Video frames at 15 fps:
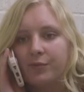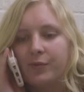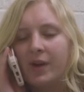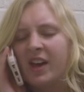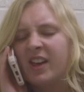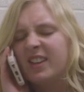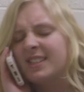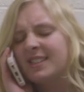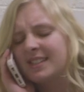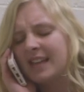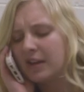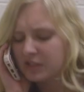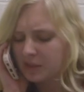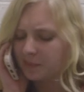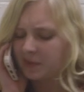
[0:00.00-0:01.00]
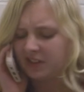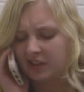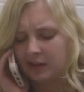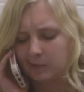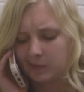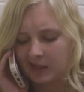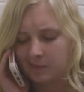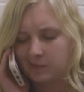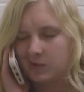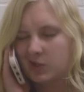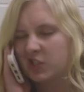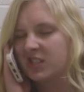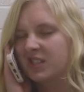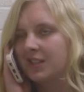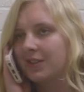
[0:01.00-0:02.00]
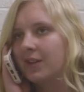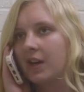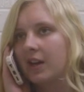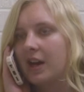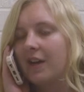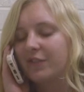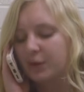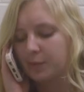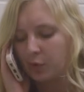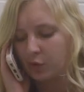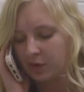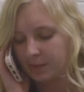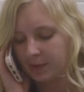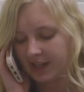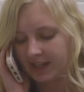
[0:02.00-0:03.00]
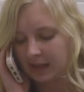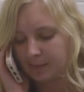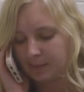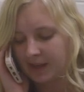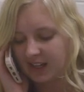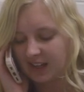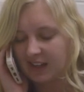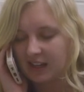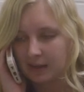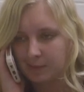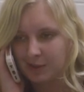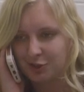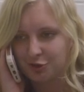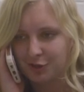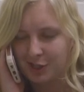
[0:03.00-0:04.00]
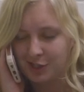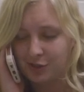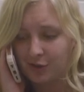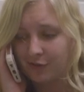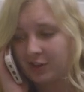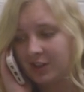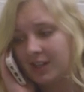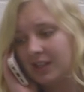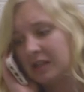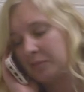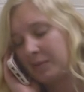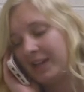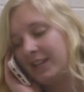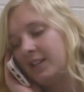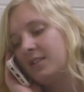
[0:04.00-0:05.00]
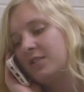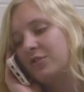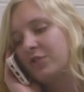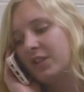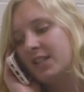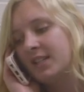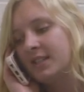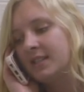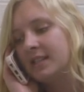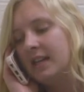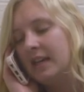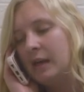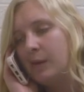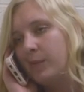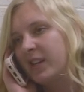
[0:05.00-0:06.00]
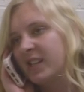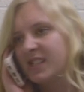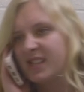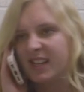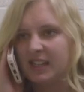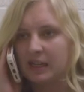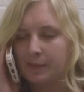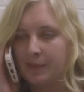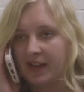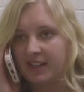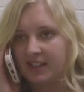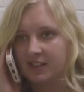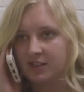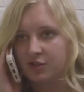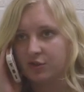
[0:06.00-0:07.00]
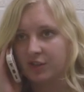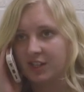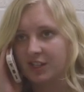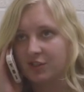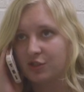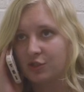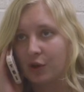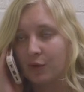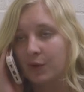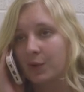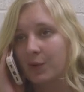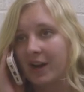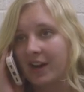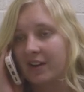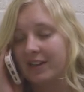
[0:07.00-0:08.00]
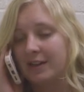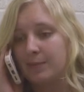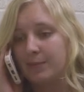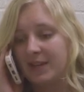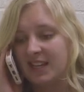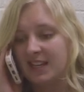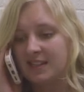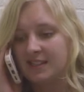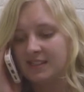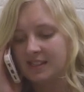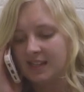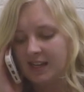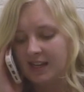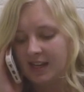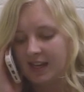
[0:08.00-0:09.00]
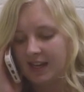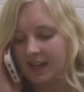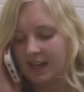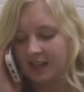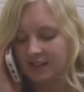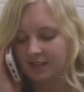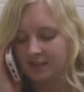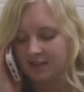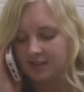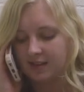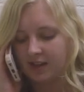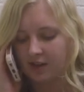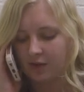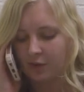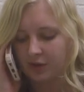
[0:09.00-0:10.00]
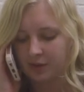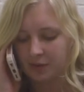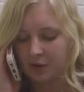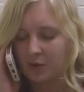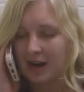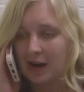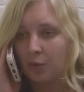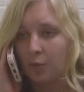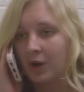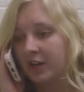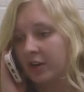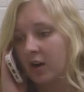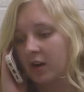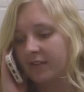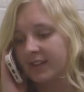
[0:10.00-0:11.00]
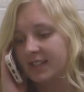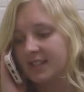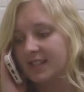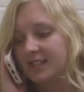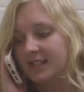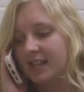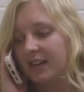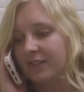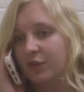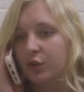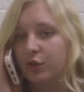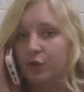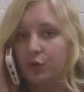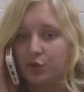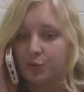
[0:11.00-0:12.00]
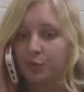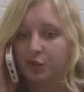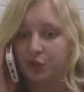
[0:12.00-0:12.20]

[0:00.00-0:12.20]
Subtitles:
Well, it sounds appealing, but I'm just still not comfortable with planting Bennett Hickman trees over the Independence trees because the Independence trees don't require any bees and they only require one harvest instead of your usual